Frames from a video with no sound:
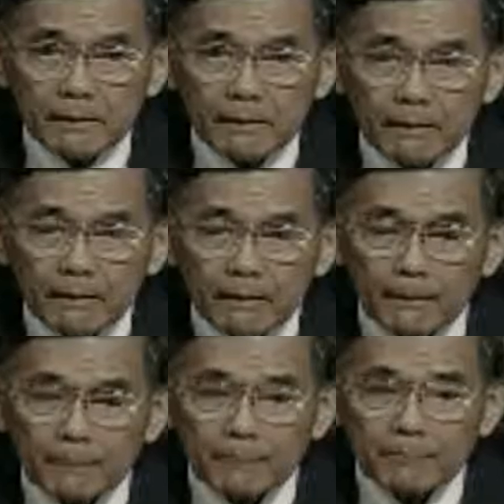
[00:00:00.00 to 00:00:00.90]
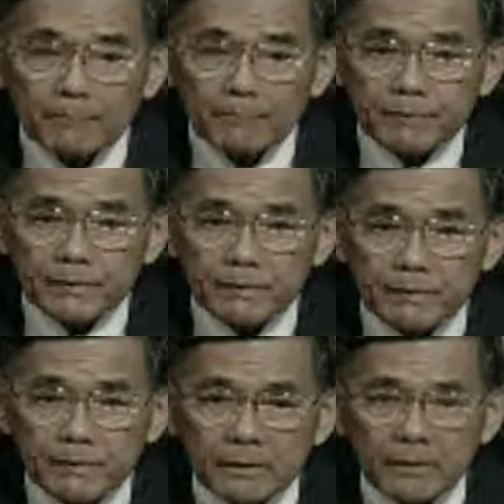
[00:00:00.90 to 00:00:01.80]

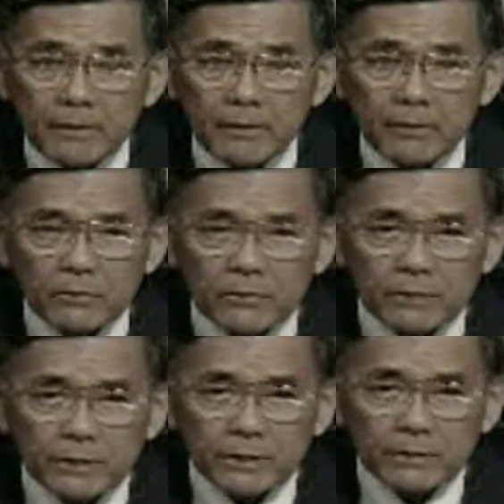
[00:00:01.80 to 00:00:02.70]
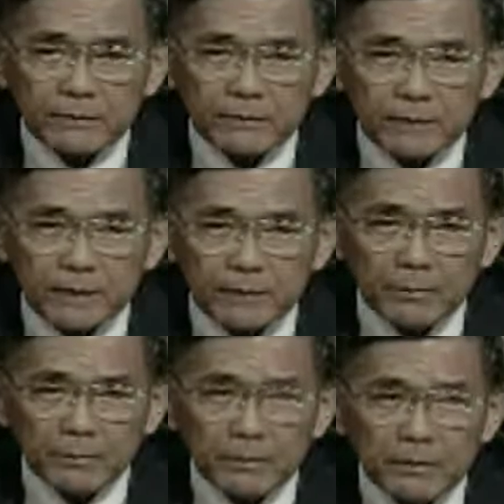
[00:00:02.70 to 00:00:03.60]
the young man also said to the Vice
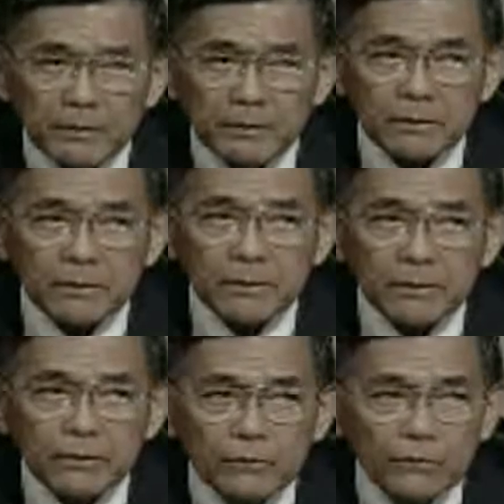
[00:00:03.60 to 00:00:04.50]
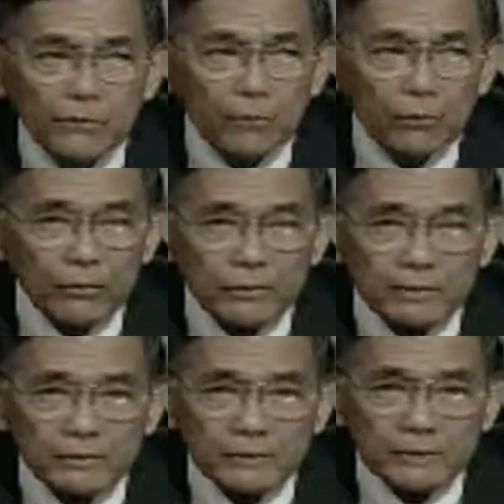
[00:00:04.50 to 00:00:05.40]
President, do the orders
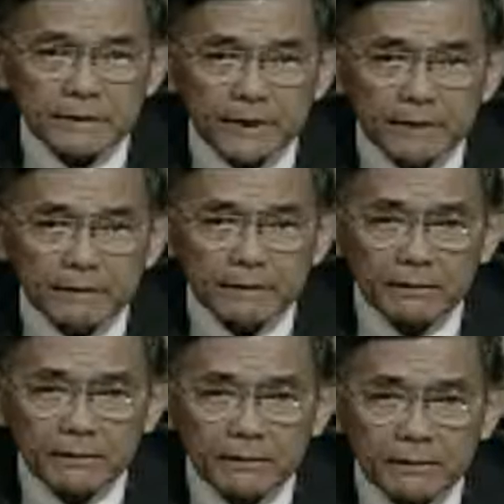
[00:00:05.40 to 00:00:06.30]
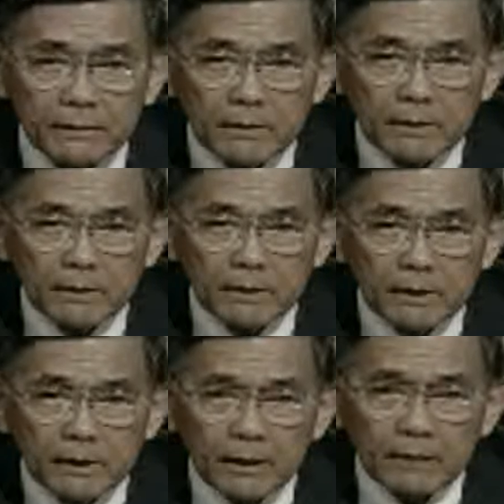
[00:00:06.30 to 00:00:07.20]
still stand?
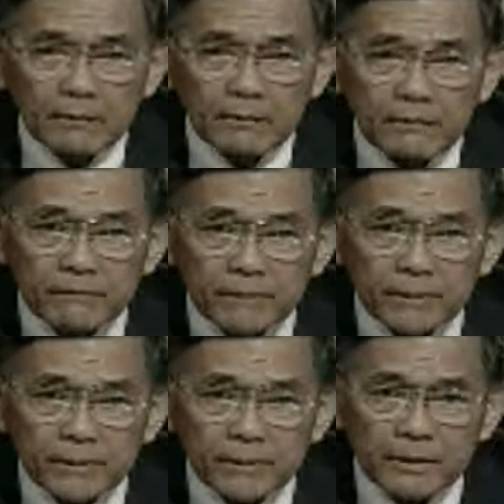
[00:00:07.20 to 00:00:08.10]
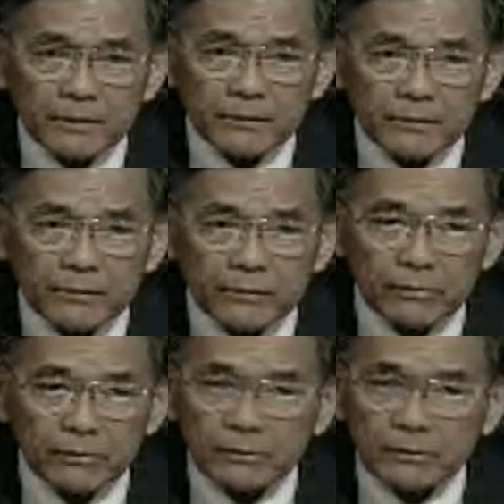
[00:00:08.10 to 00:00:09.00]
And the Vice President
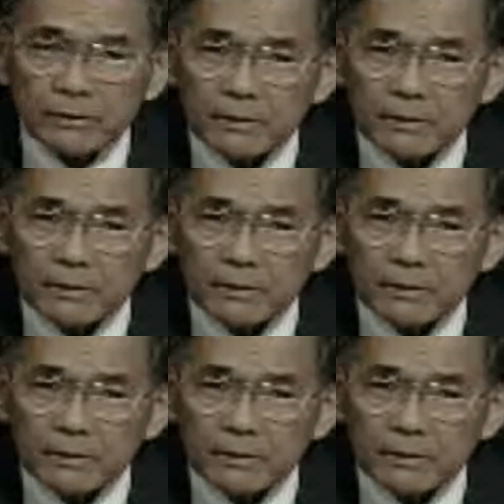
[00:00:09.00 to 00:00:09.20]
turned and